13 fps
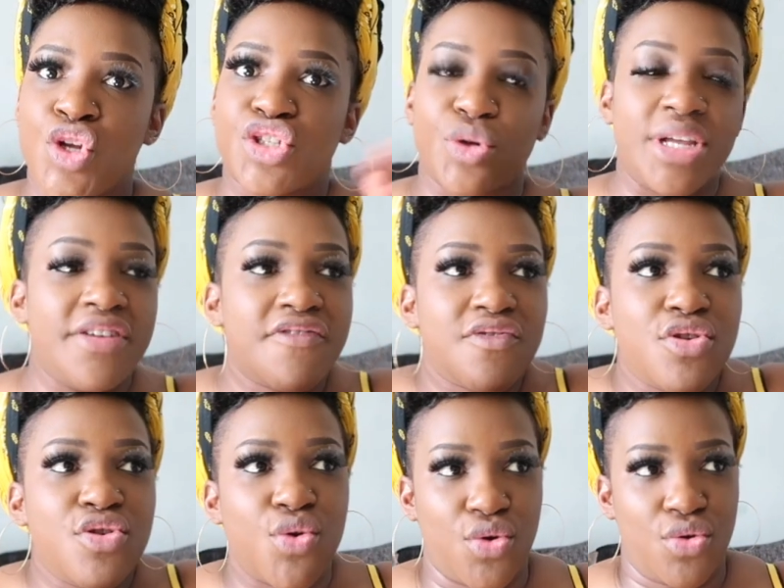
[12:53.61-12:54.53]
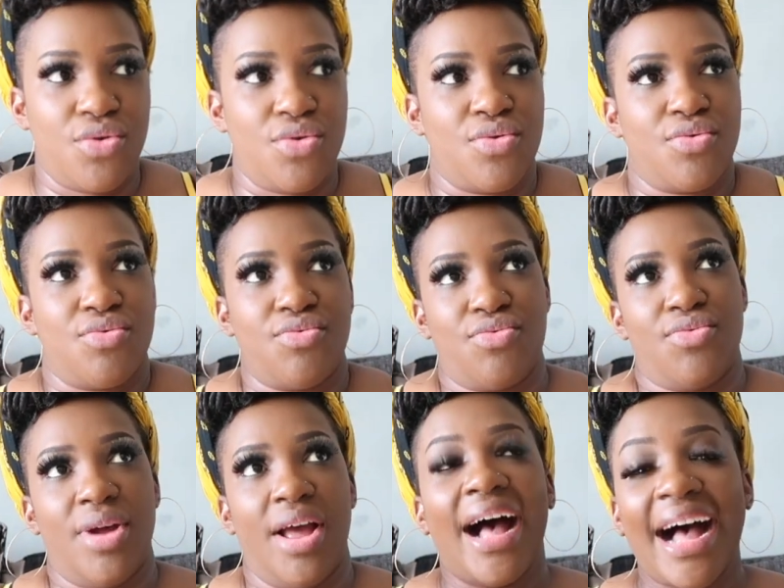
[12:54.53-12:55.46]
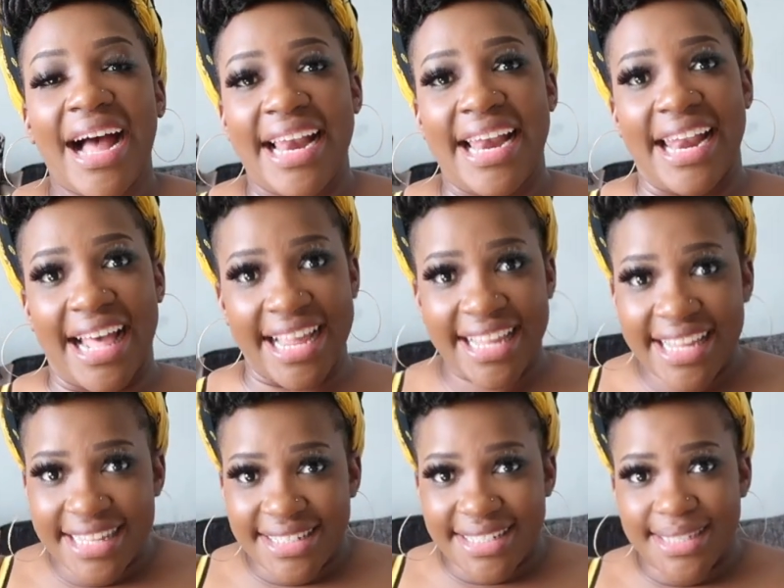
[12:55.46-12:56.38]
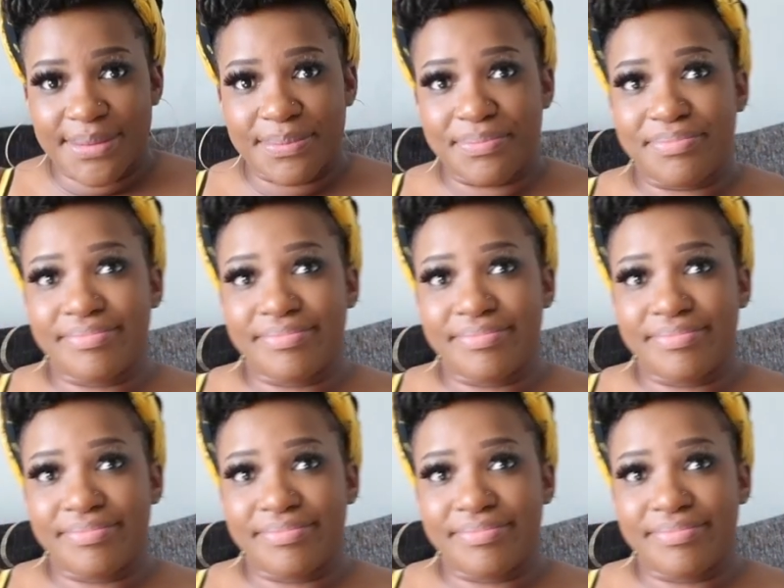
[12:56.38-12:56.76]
So even though I like it,